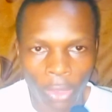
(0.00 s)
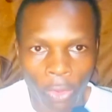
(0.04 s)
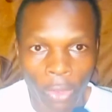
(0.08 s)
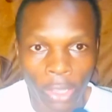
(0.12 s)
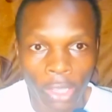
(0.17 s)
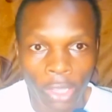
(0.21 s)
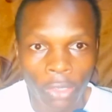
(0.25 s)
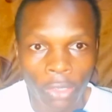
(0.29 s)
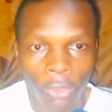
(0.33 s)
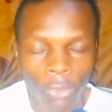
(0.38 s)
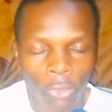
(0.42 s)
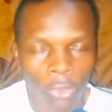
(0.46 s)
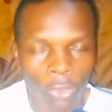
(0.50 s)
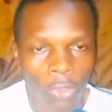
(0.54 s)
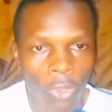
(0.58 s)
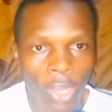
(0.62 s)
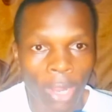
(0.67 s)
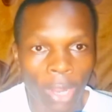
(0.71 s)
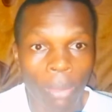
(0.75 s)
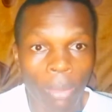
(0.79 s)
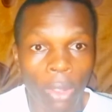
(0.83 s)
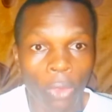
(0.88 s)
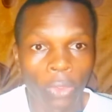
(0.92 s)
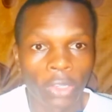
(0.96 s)
are going to
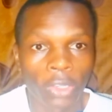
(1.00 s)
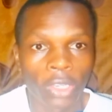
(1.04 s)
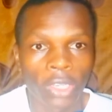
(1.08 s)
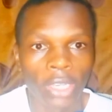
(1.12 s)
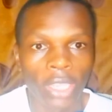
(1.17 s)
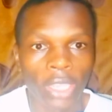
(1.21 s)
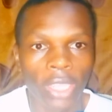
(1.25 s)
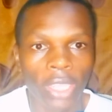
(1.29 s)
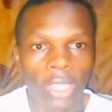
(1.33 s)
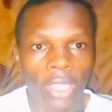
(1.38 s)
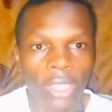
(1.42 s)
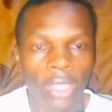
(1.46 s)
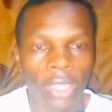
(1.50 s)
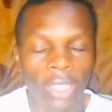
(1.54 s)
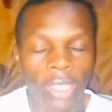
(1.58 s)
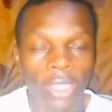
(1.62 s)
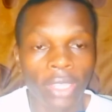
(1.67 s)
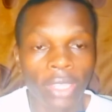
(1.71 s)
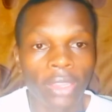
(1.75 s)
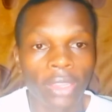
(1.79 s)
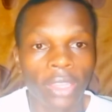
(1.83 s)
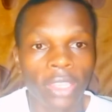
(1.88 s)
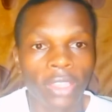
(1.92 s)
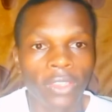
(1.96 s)
talk about
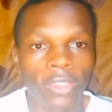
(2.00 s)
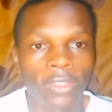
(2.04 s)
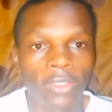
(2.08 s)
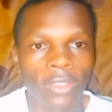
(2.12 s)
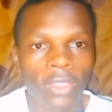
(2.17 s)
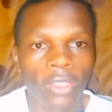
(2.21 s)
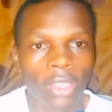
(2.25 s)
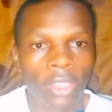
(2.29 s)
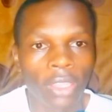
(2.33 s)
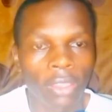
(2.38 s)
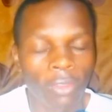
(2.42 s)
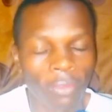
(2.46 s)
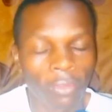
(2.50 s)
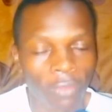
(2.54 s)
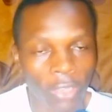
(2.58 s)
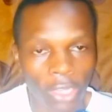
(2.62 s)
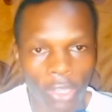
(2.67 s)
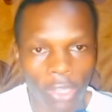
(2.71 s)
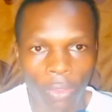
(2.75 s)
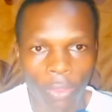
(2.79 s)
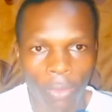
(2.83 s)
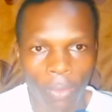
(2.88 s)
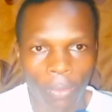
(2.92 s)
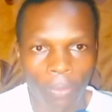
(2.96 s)
in this
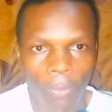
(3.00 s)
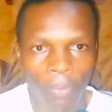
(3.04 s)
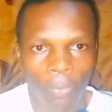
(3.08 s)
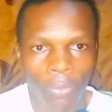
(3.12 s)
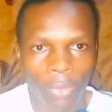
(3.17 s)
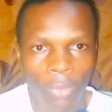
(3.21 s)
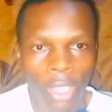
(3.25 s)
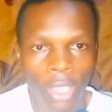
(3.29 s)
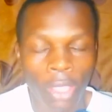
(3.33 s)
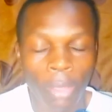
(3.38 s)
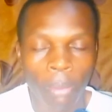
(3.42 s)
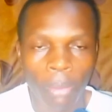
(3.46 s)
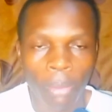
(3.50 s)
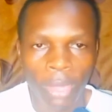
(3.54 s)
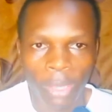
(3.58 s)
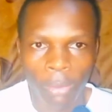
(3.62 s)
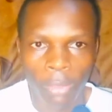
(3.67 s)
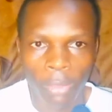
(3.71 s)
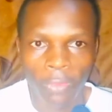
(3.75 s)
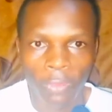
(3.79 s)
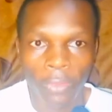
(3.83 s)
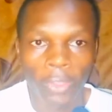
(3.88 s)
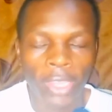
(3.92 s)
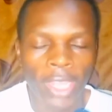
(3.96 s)
video.
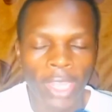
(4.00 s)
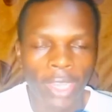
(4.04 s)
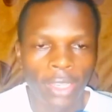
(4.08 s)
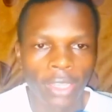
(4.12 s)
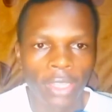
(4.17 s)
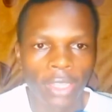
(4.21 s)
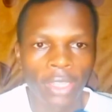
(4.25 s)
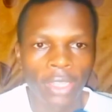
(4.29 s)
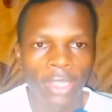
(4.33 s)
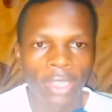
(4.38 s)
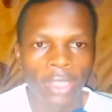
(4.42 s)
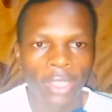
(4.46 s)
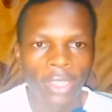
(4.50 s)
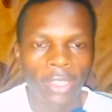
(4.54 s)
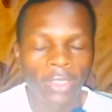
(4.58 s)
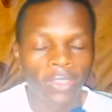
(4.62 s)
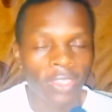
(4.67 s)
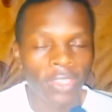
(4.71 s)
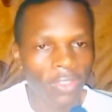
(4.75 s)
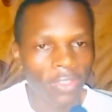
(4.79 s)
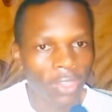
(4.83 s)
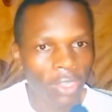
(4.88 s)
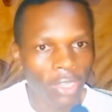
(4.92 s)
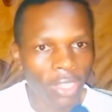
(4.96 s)
But before that,
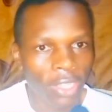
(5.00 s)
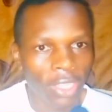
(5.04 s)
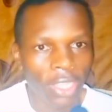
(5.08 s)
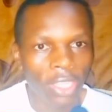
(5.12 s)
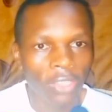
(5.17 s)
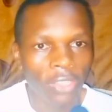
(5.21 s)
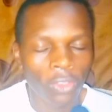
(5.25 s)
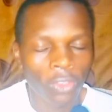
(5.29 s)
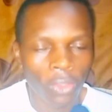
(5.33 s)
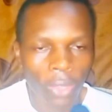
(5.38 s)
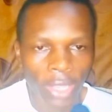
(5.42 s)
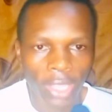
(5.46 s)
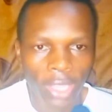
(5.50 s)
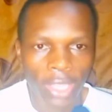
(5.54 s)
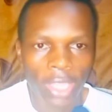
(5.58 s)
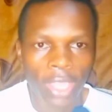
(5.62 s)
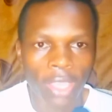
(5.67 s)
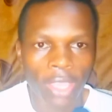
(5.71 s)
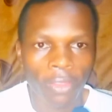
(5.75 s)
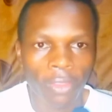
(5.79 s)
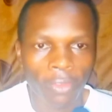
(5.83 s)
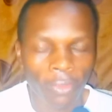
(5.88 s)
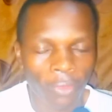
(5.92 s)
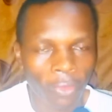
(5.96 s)
just in case you are
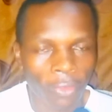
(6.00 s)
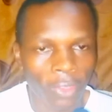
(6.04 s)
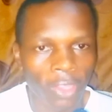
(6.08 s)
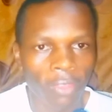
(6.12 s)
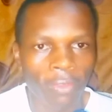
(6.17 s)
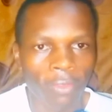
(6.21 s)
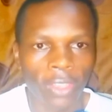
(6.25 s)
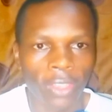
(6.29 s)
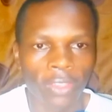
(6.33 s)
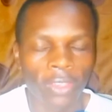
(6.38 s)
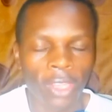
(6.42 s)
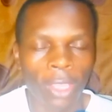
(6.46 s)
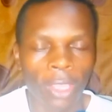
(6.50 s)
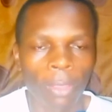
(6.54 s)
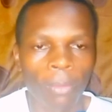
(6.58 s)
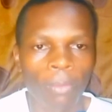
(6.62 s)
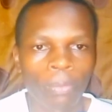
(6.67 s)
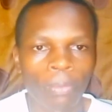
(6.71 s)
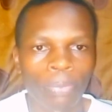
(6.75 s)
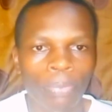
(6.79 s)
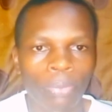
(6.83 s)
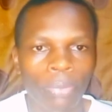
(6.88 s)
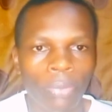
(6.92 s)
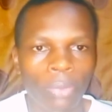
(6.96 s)
here for the first time,
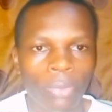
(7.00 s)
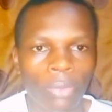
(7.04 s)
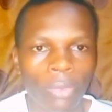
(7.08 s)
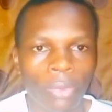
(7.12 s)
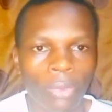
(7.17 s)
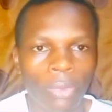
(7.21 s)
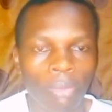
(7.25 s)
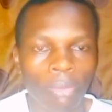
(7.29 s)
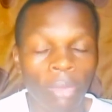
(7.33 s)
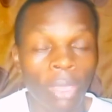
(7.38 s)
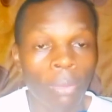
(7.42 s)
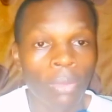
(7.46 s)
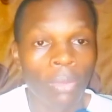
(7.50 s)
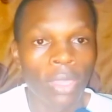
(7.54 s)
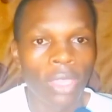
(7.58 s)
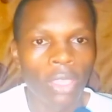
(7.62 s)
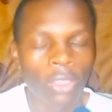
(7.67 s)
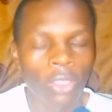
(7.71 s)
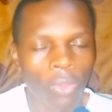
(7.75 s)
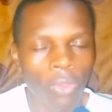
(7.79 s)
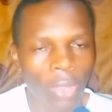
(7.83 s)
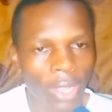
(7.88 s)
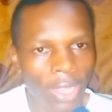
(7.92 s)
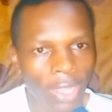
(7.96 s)

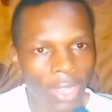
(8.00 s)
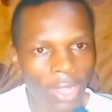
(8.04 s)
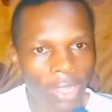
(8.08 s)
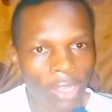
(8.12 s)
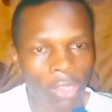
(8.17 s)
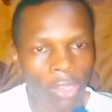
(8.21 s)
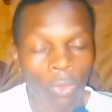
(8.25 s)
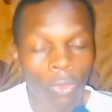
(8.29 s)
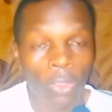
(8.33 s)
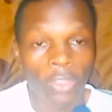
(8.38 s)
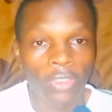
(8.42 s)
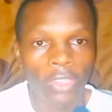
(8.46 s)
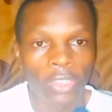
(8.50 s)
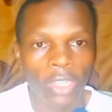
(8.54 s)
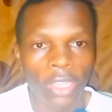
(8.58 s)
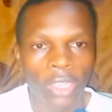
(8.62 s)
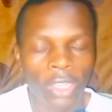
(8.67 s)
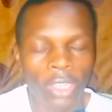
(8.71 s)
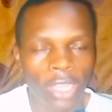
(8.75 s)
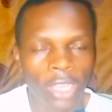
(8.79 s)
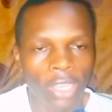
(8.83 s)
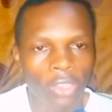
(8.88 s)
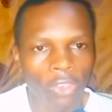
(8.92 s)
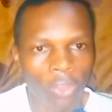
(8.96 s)
maybe you're currently
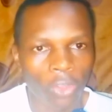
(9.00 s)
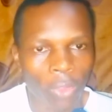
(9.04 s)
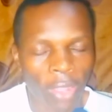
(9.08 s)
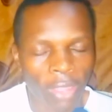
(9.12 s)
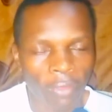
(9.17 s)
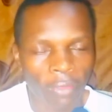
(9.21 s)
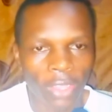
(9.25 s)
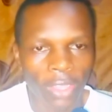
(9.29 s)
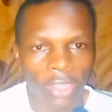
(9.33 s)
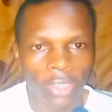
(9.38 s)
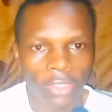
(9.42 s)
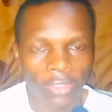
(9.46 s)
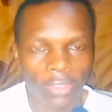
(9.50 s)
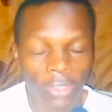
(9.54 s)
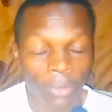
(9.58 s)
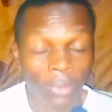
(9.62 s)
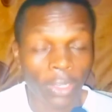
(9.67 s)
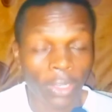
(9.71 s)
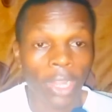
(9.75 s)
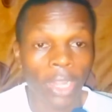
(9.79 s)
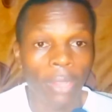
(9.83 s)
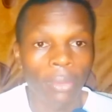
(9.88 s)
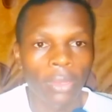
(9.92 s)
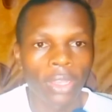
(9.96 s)
watching yet you haven't
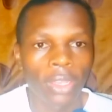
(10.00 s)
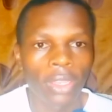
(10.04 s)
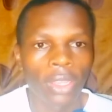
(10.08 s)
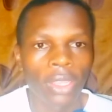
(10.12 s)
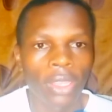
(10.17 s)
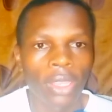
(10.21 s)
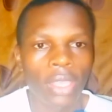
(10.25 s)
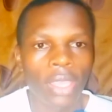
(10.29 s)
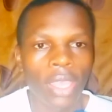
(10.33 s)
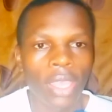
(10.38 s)
subscribed,